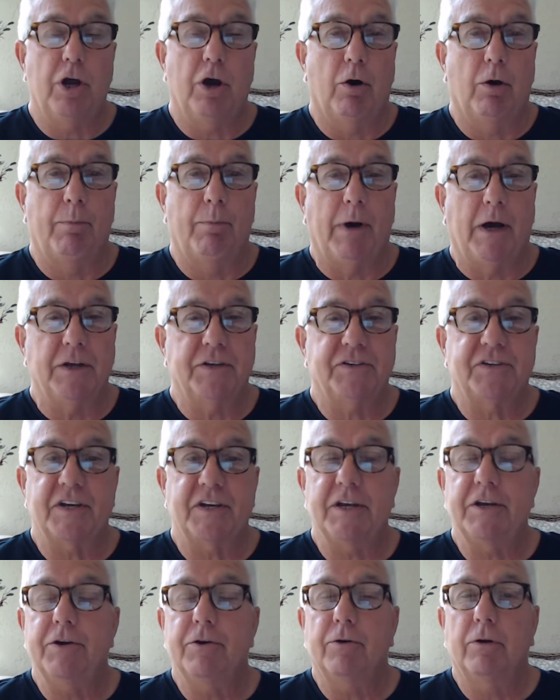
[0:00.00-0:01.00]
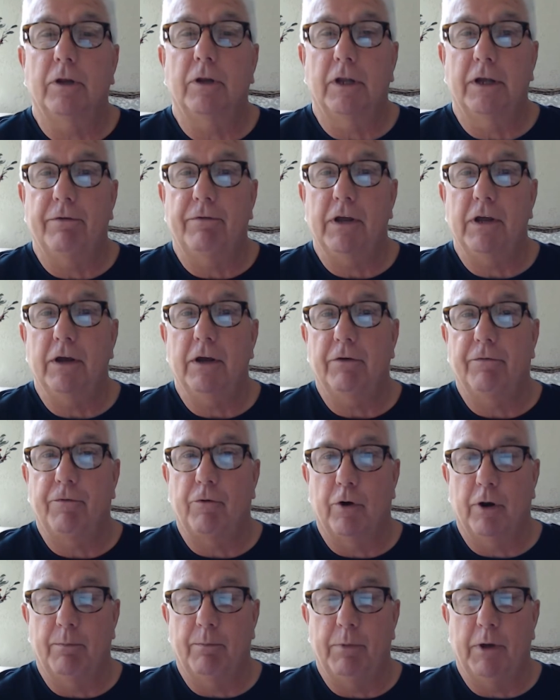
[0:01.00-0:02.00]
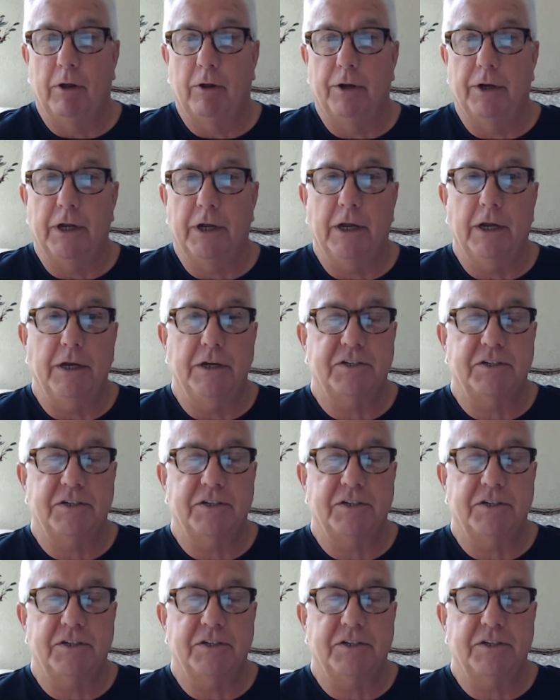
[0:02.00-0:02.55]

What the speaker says: know about senior living affordability.